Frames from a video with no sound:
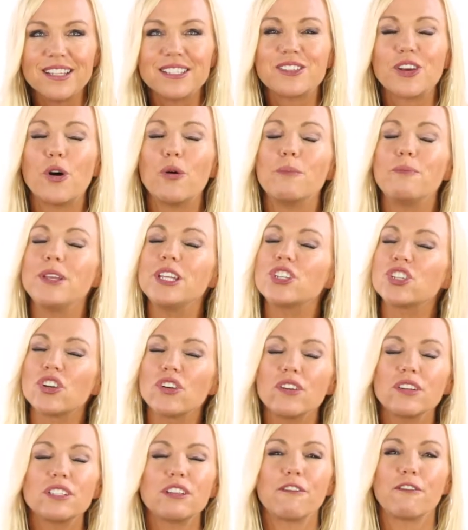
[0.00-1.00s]
So be
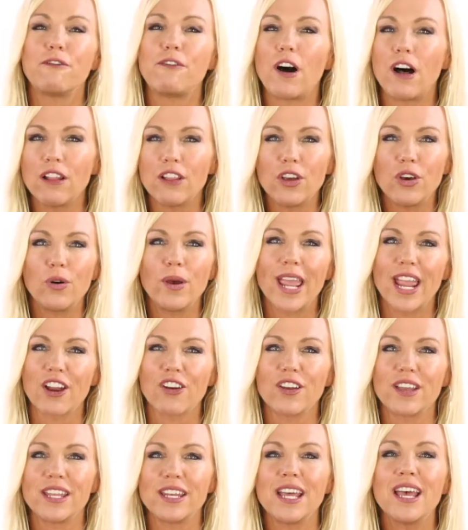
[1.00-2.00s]
sure to follow
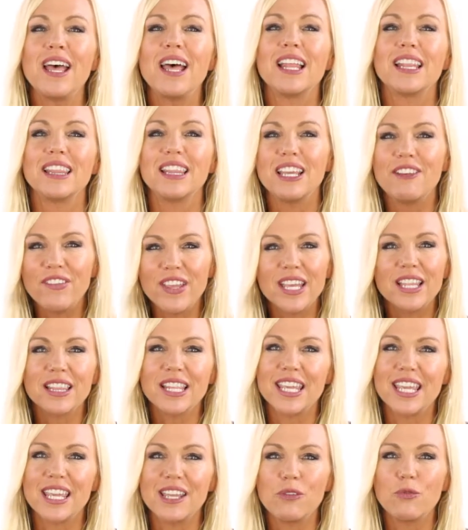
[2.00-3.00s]
Erin, Living
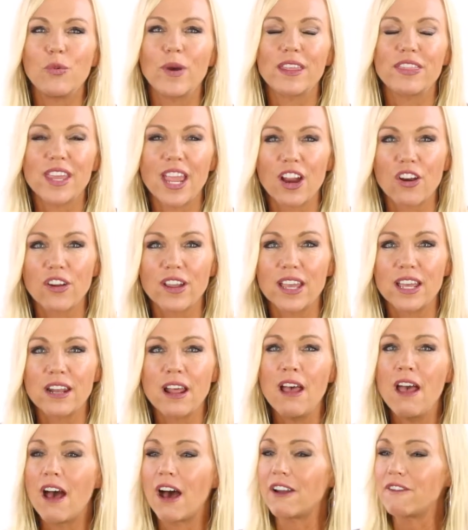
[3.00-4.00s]
Lean with Erin,
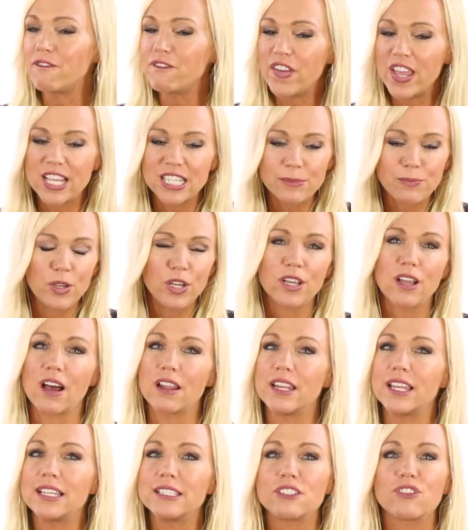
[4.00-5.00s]
on Facebook,
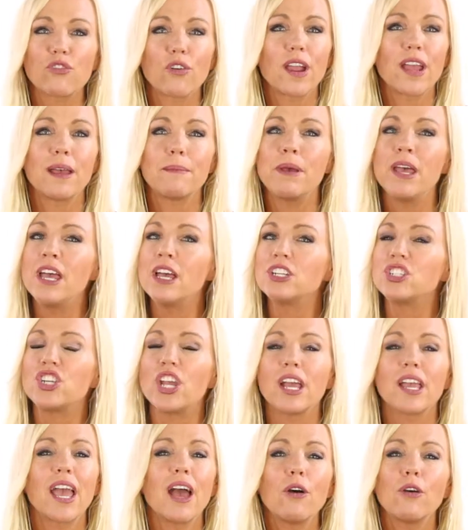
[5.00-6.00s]
on Instagram.
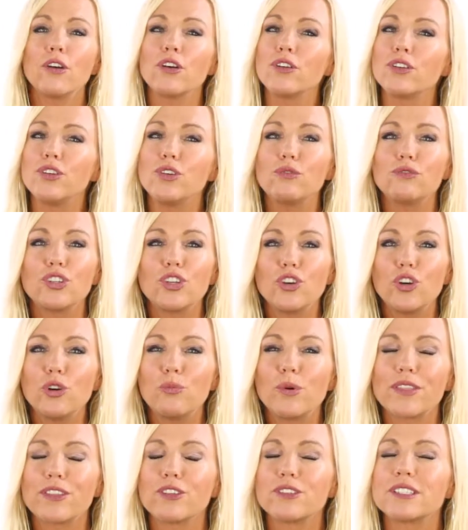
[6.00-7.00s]
Check out her YouTube
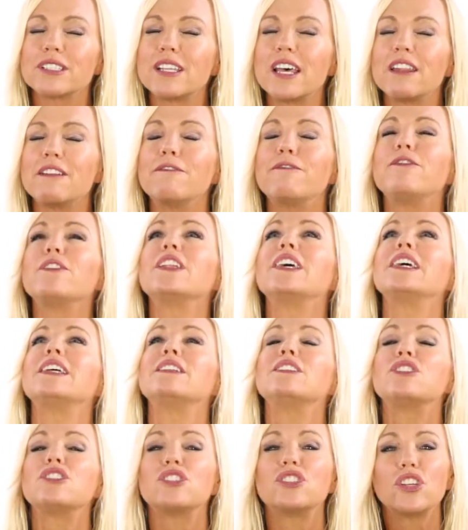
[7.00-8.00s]
with her son
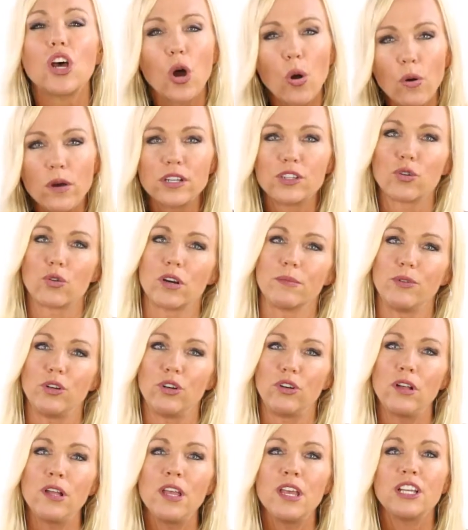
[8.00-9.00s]
Flynn, so
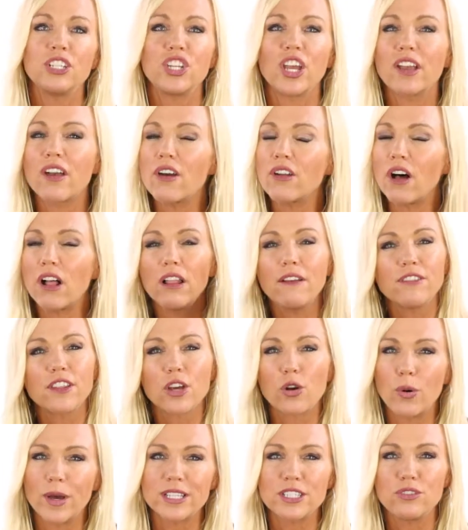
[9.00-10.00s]
adorable. Check out all of the
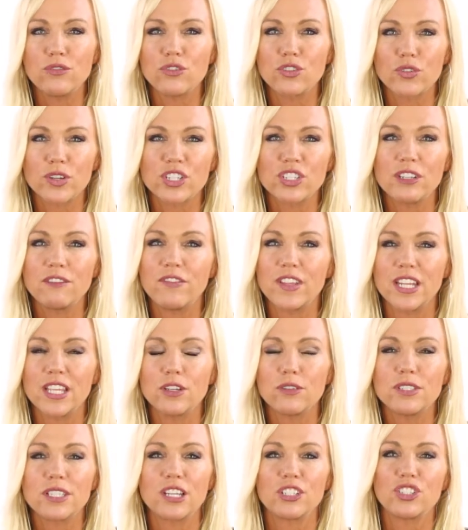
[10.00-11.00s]
Quest Nutrition
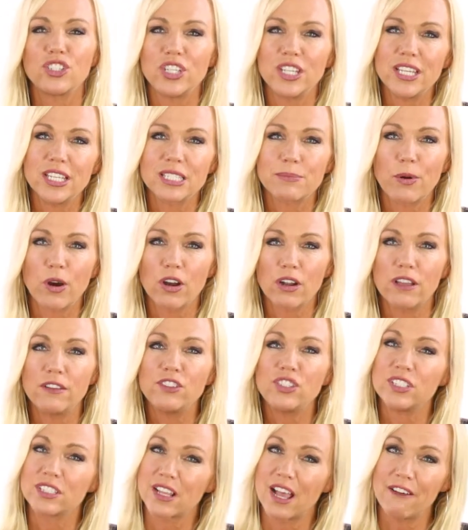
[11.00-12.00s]
videos that she is part of.
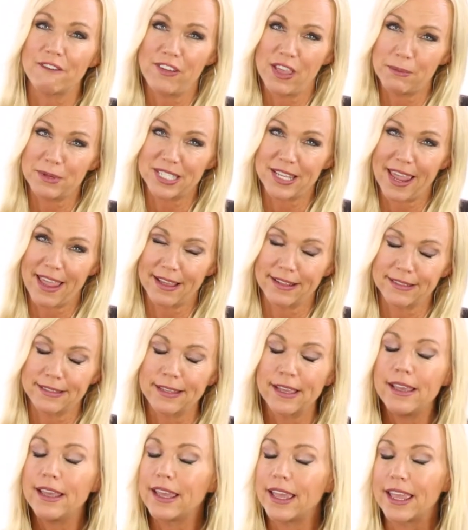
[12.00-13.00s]
She's got famous hands.
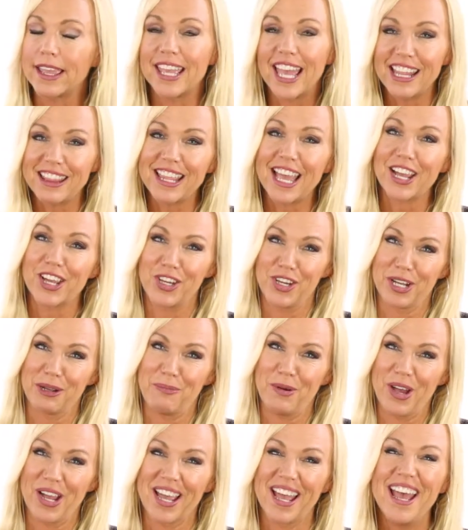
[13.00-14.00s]
And get that
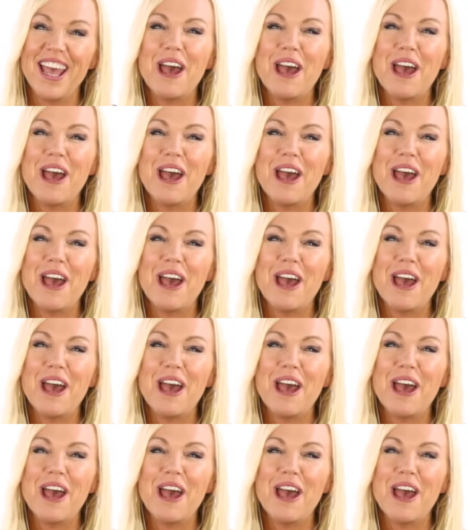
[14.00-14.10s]
cookbook.